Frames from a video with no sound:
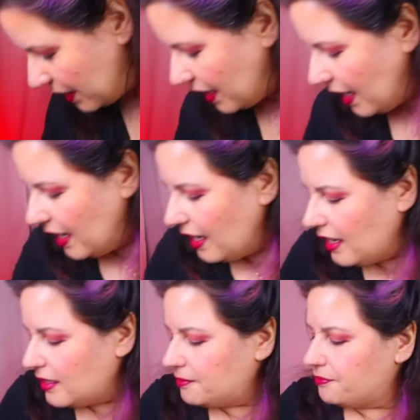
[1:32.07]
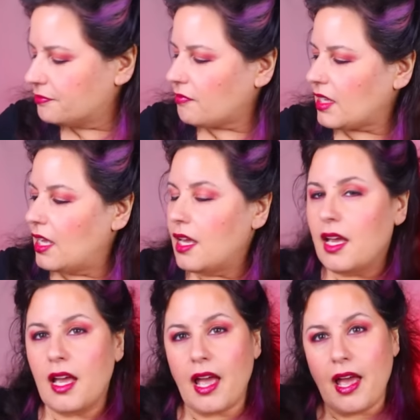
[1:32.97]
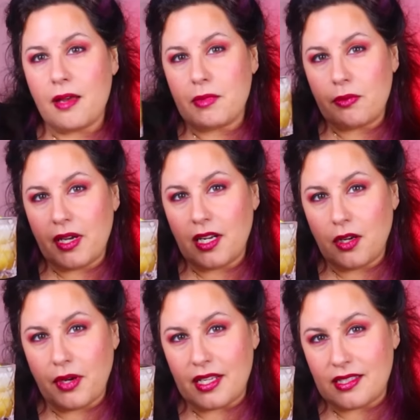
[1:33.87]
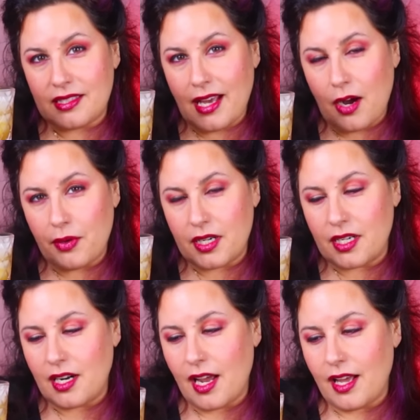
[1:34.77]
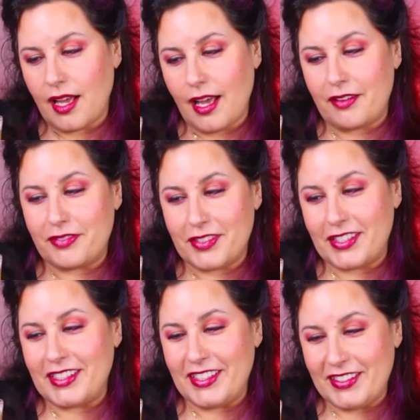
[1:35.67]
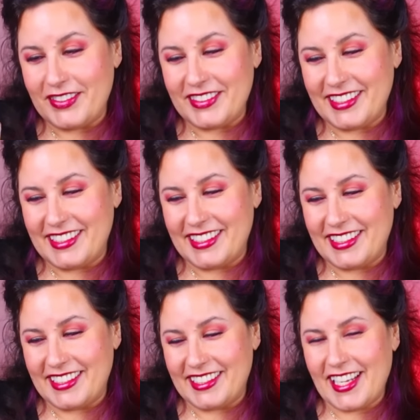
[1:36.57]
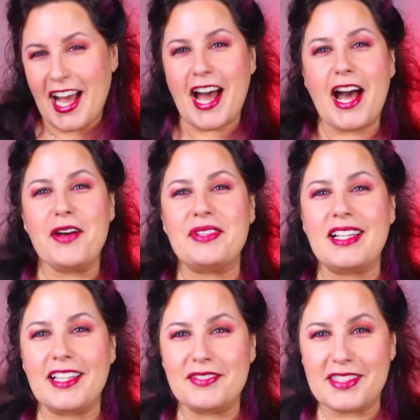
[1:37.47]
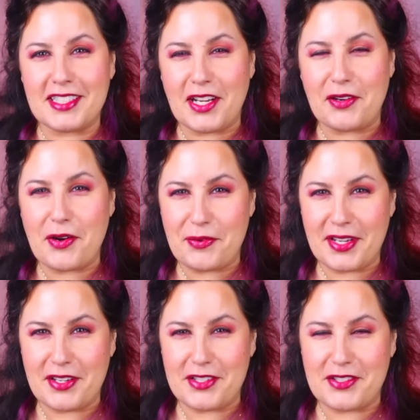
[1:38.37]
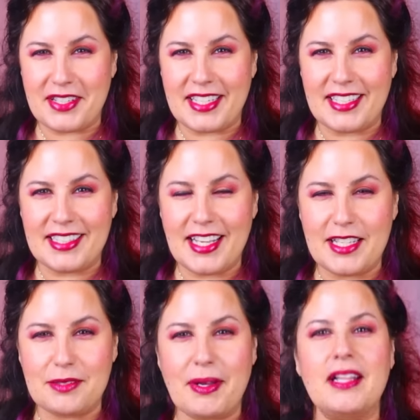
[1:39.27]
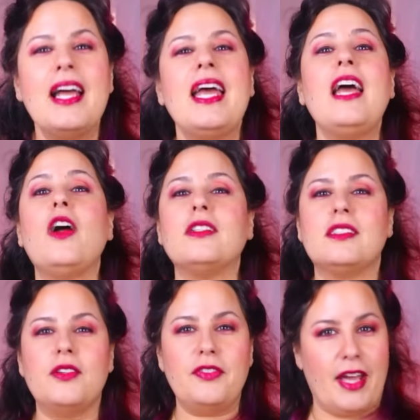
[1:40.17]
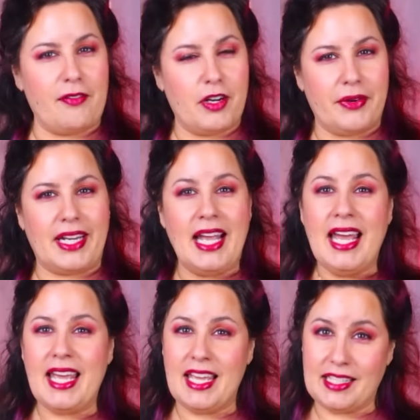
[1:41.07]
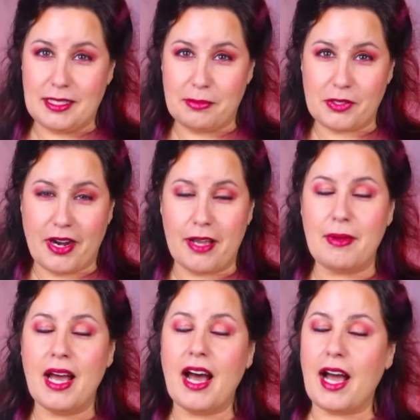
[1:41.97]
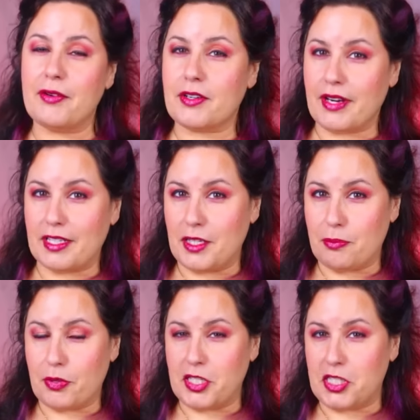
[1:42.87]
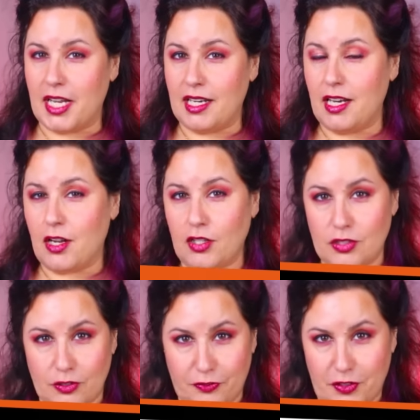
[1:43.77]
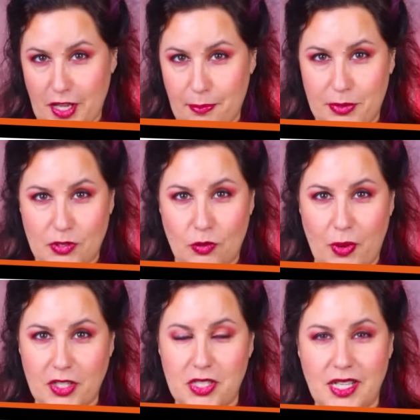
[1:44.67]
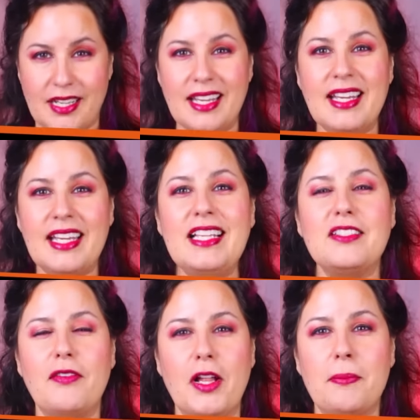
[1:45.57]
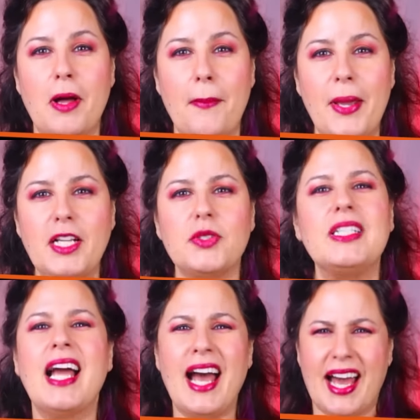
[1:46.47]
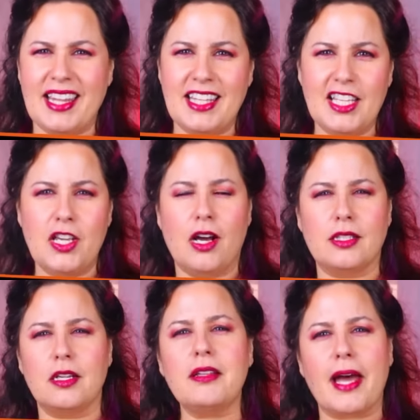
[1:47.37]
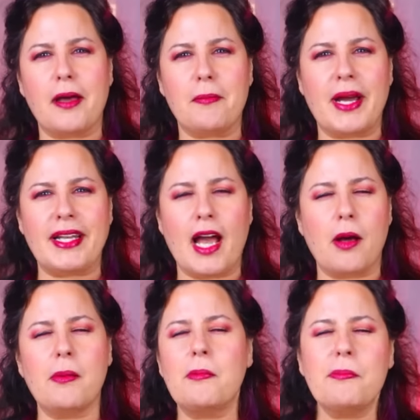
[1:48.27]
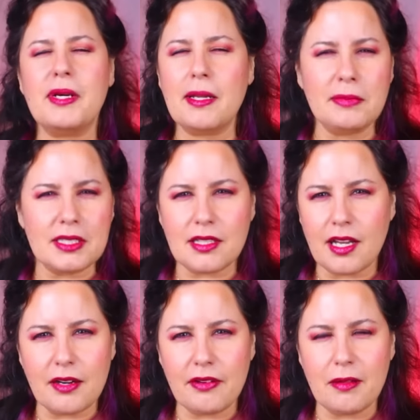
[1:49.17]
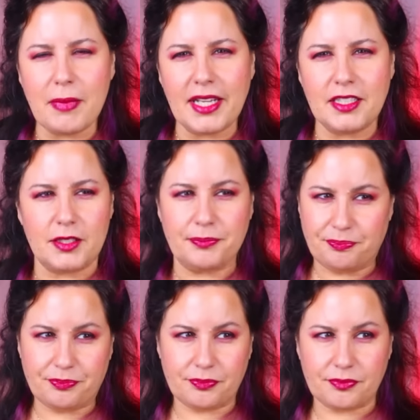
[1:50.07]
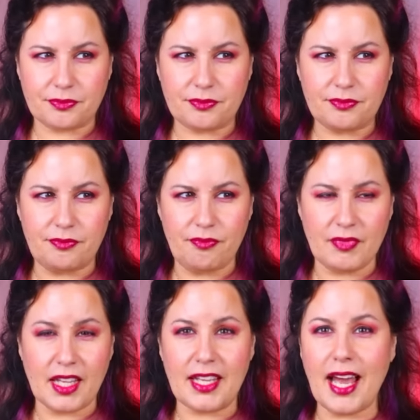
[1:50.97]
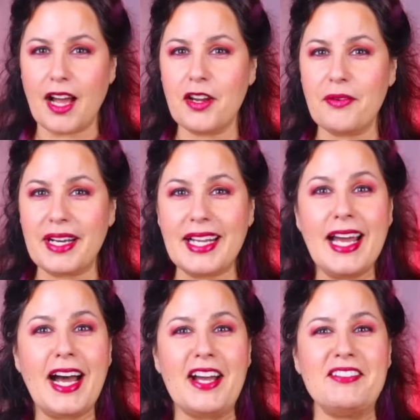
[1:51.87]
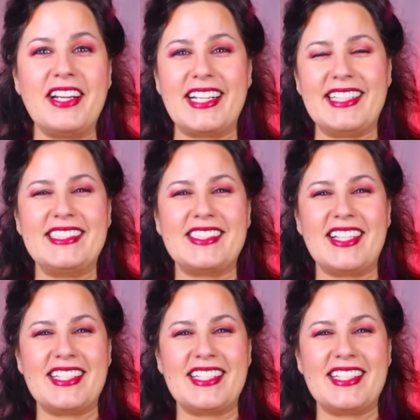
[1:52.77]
be a amaretto sour afternoon. I would love to know what you're drinking as well. And also, if you haven't already, hit subscribe. I would greatly appreciate it. And also, full episode watch along is available on Patreon. I think y'all know that by now, but I'm just gonna remind you. Yeah, are you ready? I'm ready. So